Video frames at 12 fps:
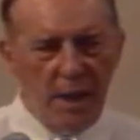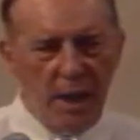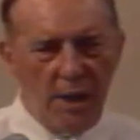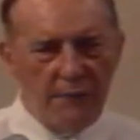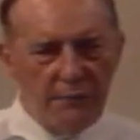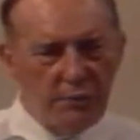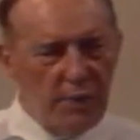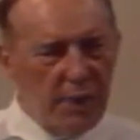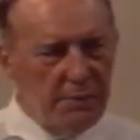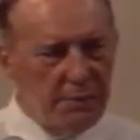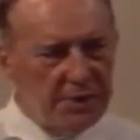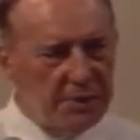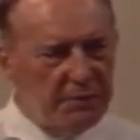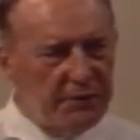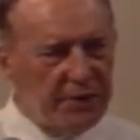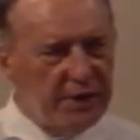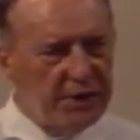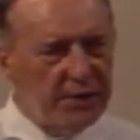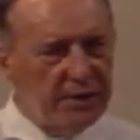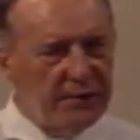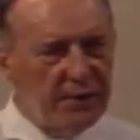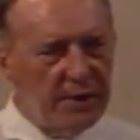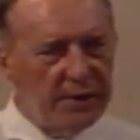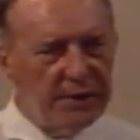After all, I was a professional
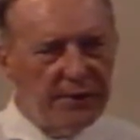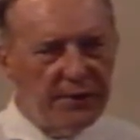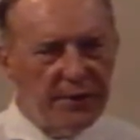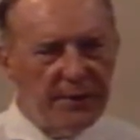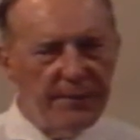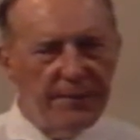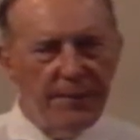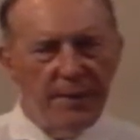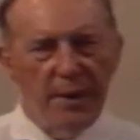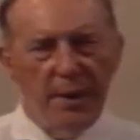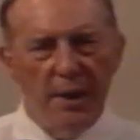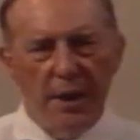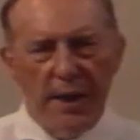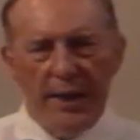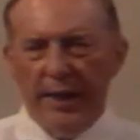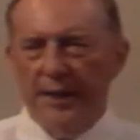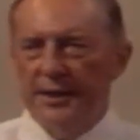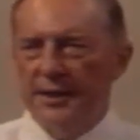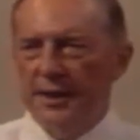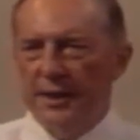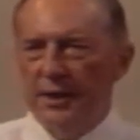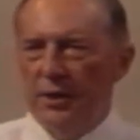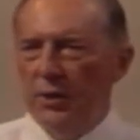philosopher, and I'd studied